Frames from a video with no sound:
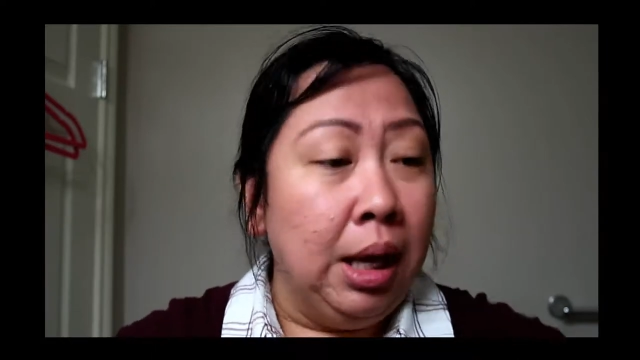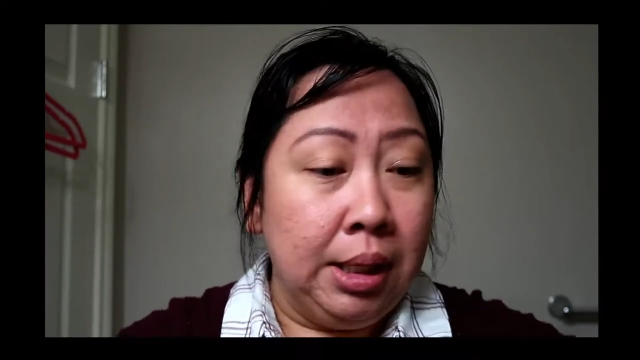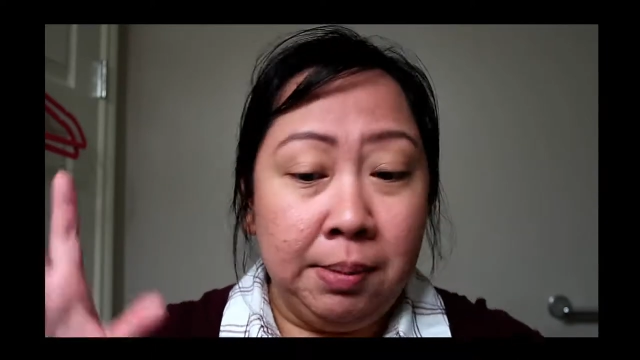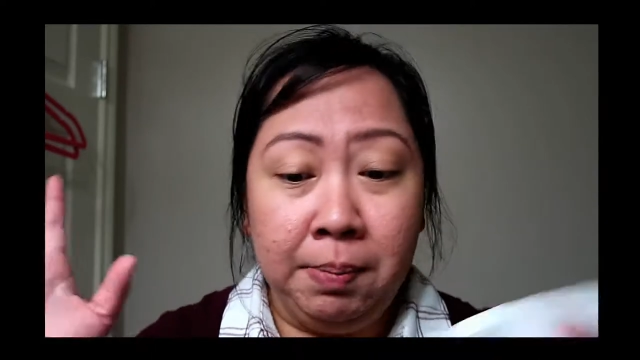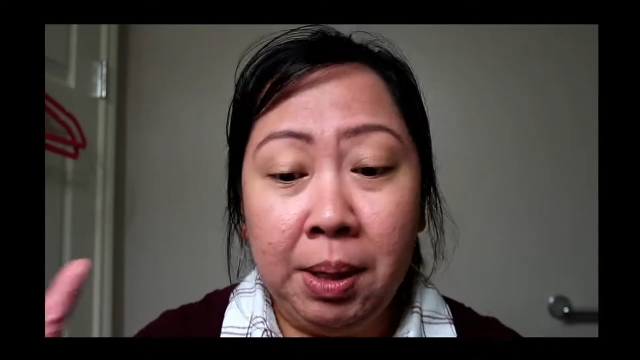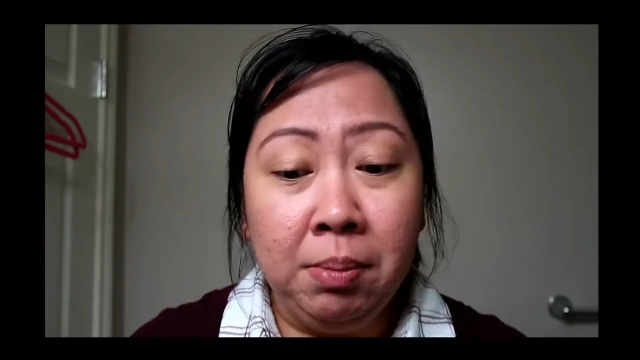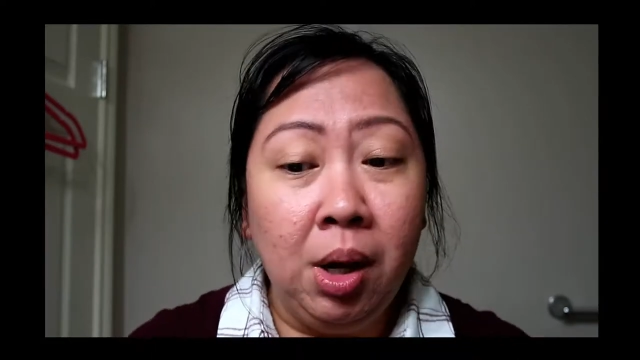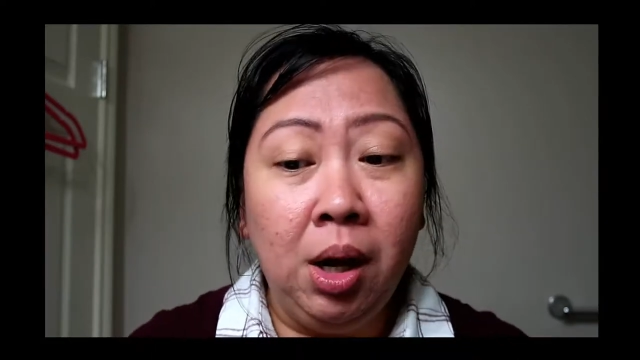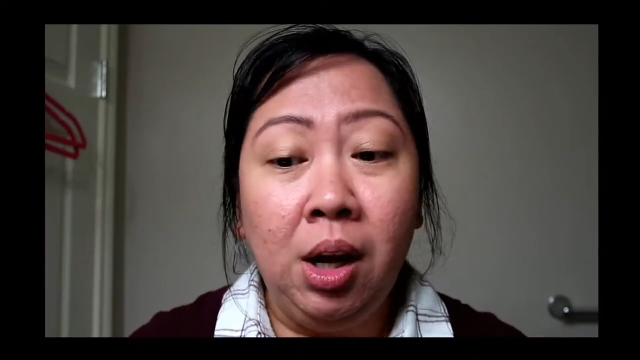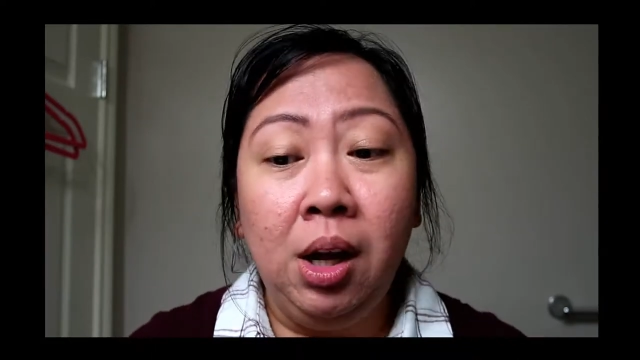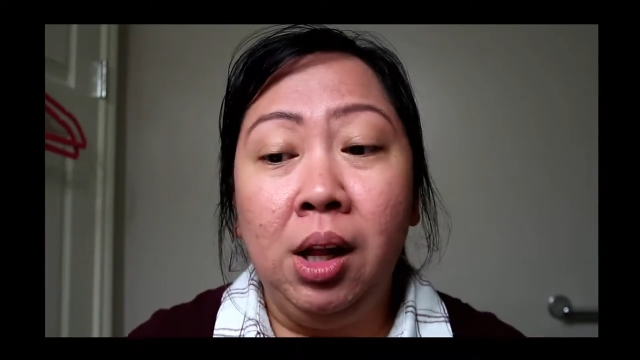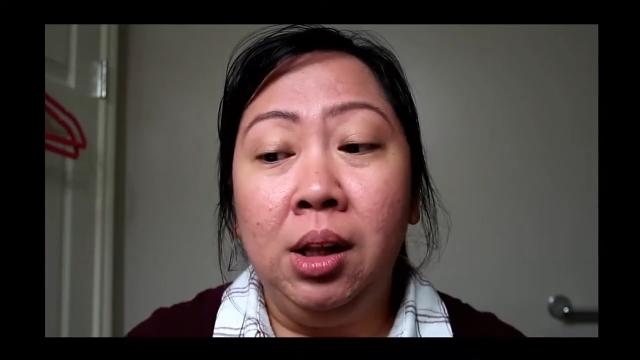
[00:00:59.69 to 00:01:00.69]
it's a big
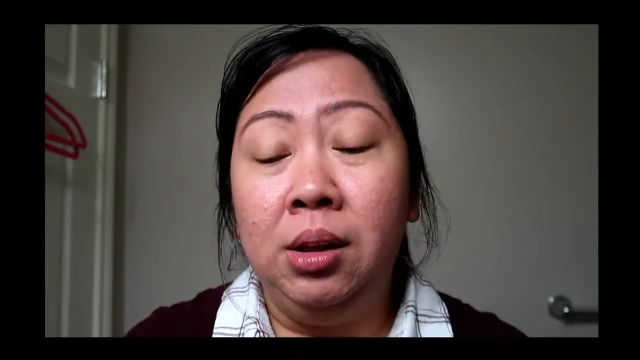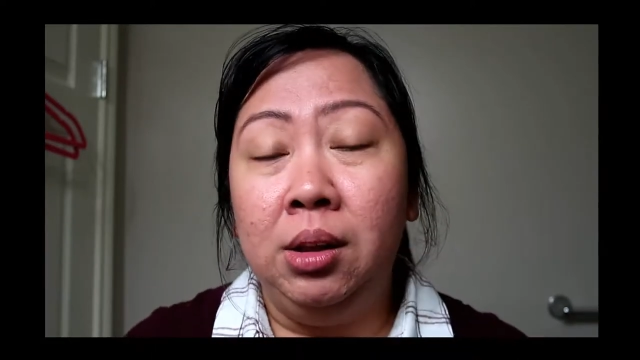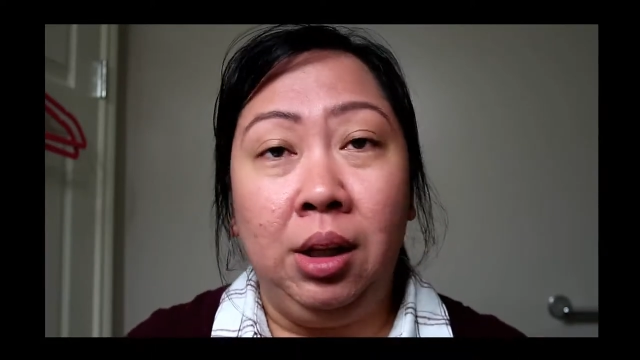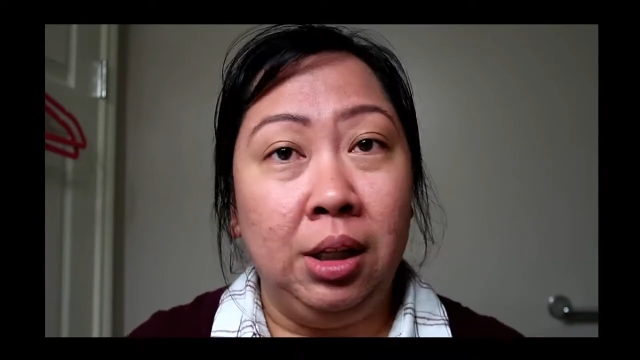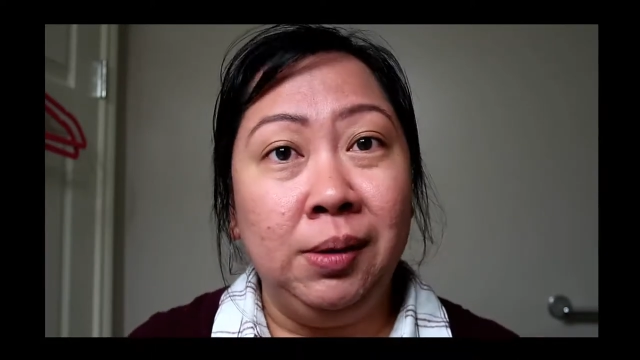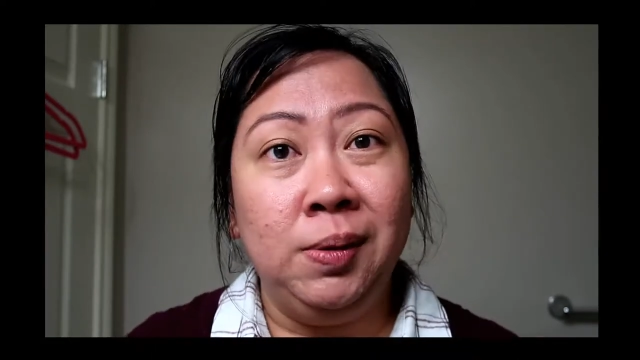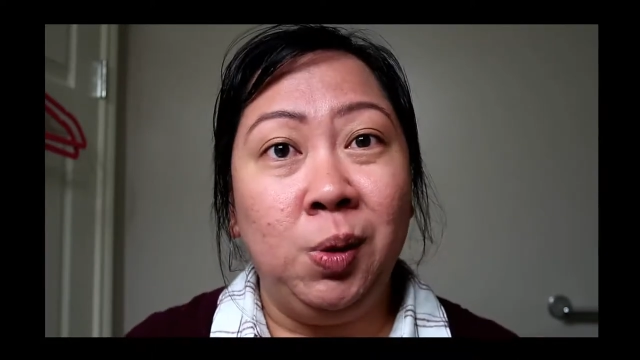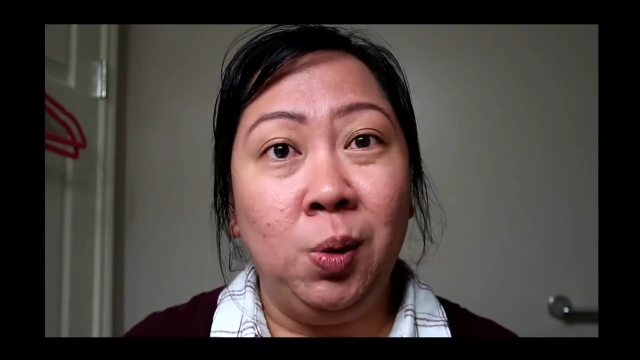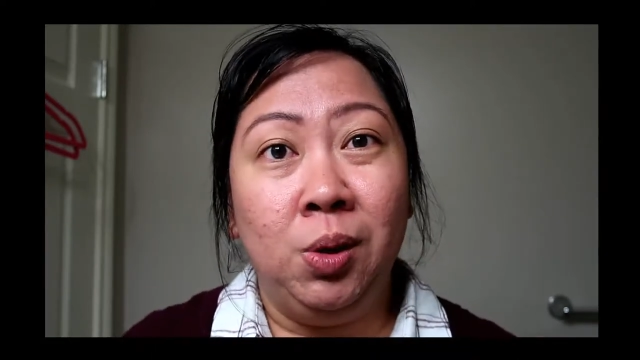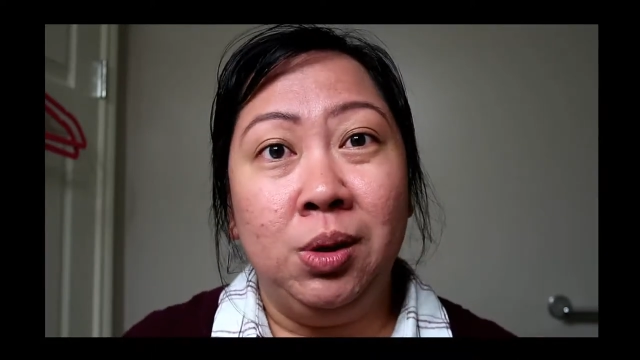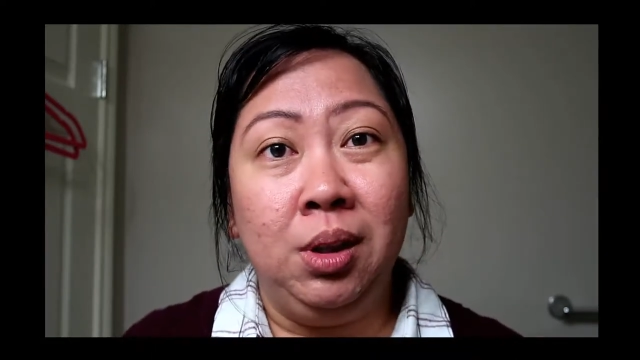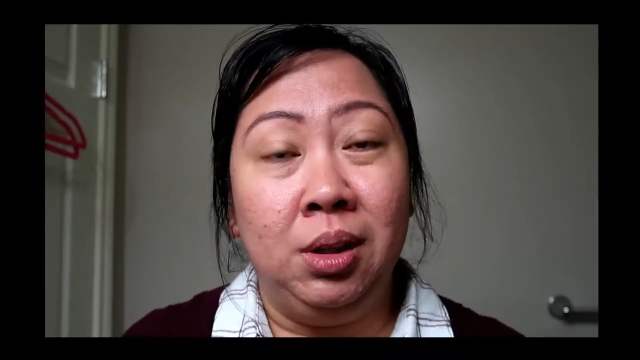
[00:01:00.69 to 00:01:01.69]
mall, lots of
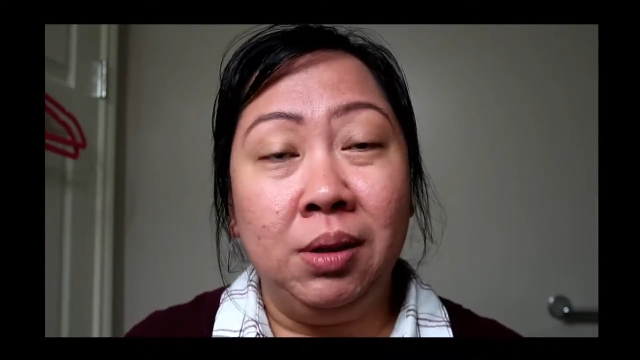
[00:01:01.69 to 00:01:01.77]
stores,